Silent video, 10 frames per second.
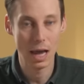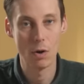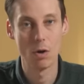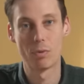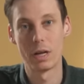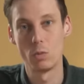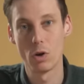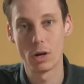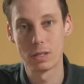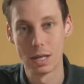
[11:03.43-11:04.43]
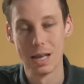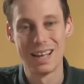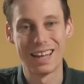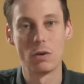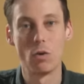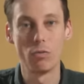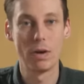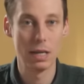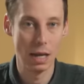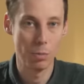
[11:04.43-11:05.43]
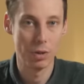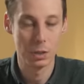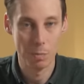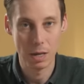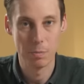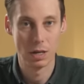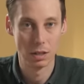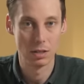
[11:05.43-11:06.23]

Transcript: how our brain works can already help us make better